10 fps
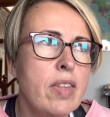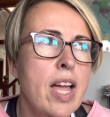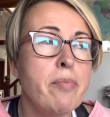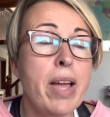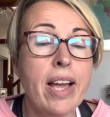
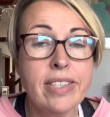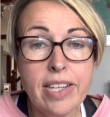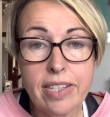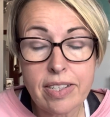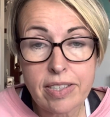
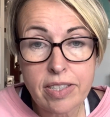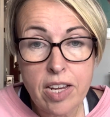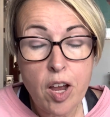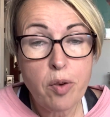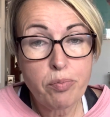headaches,
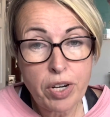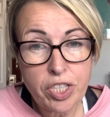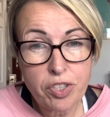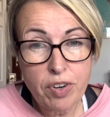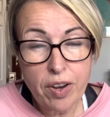
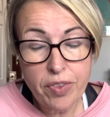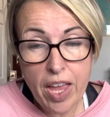pressure around